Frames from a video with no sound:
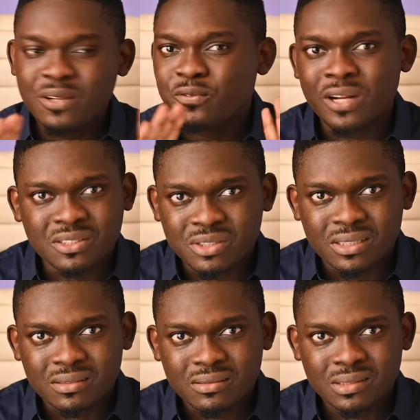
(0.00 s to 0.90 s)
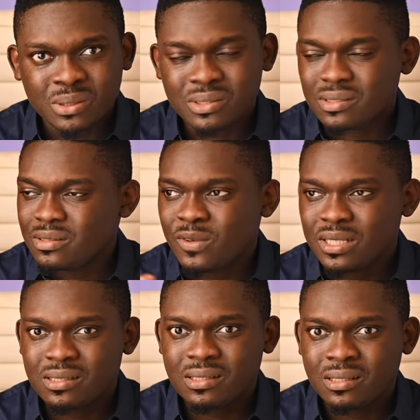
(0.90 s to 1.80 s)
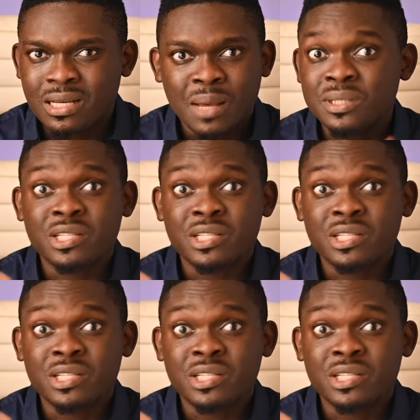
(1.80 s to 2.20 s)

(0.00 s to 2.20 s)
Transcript: flattering. You know, in fact, it can be